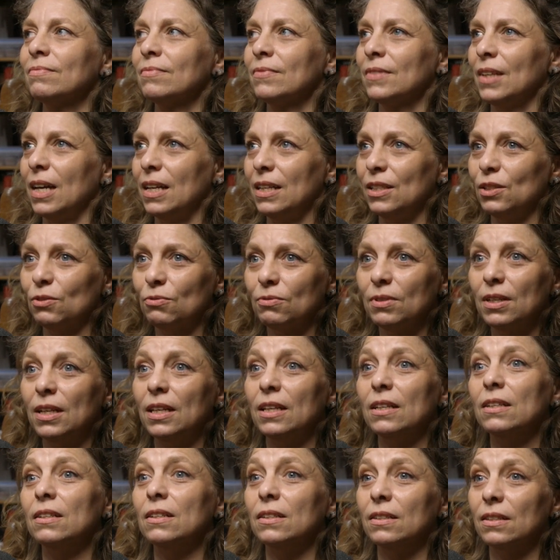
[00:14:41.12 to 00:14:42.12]
And it's really
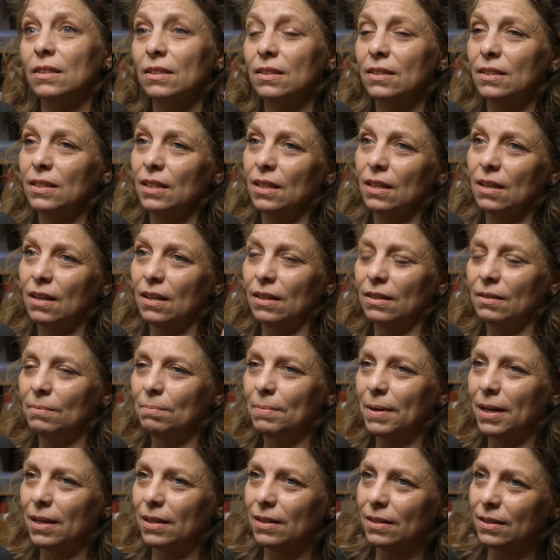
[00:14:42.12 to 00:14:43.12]
good because it kind of
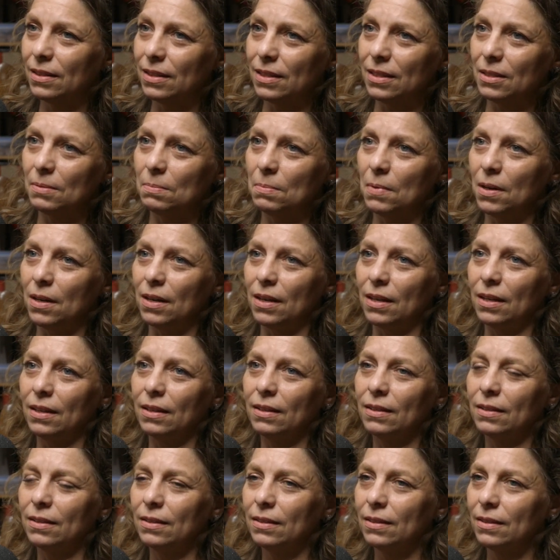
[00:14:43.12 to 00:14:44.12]
balances my...
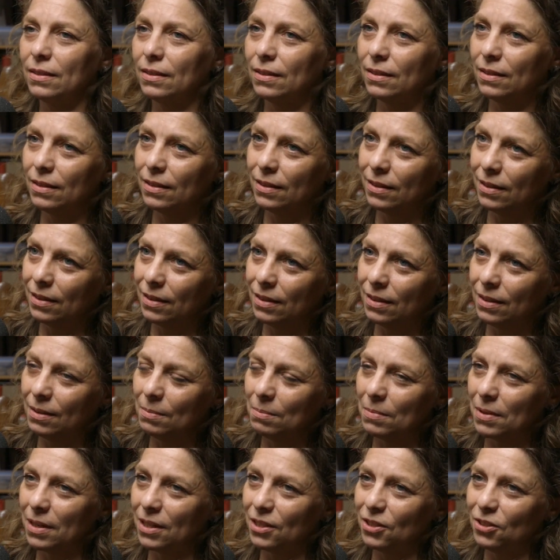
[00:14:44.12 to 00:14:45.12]

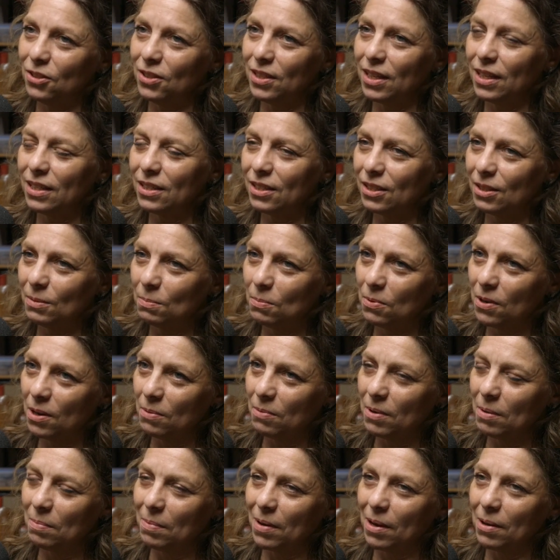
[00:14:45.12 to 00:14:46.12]
But I do get to the point
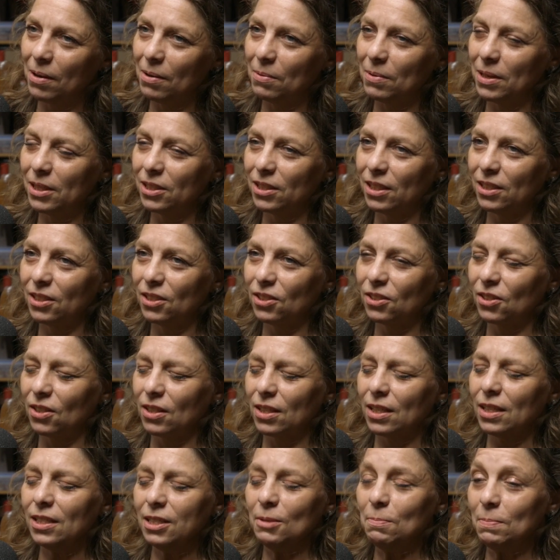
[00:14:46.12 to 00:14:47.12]
whereby which I just go,
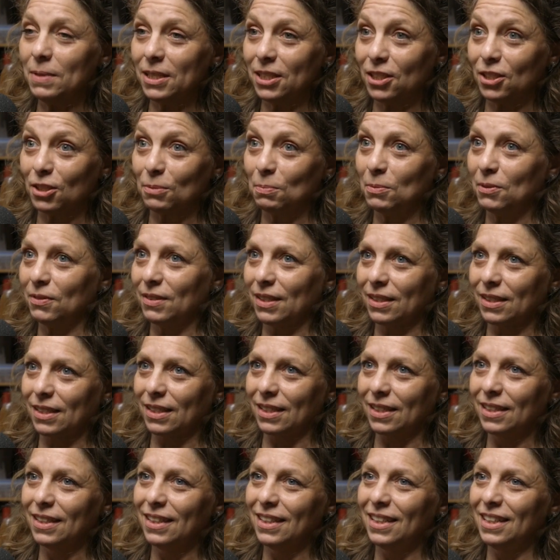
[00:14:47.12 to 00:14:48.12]
can you please just move that
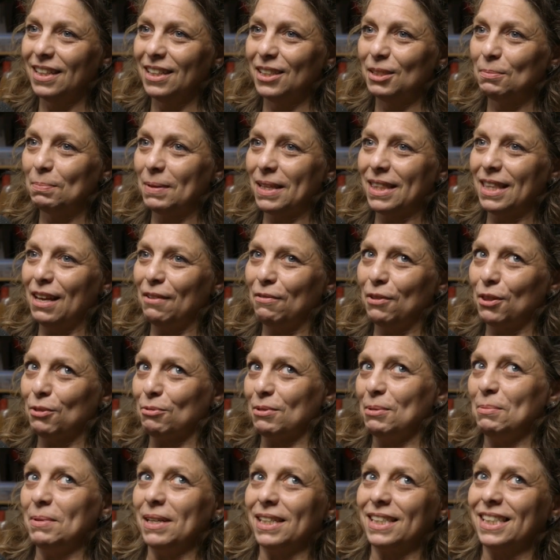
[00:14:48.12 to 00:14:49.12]
thing? It's been there for
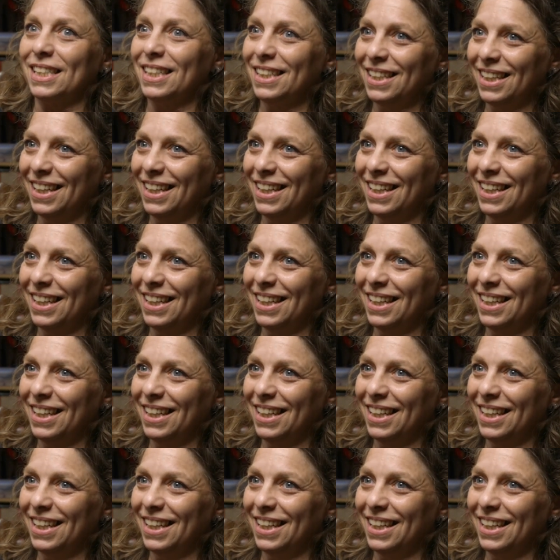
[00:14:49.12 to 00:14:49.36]
3 weeks.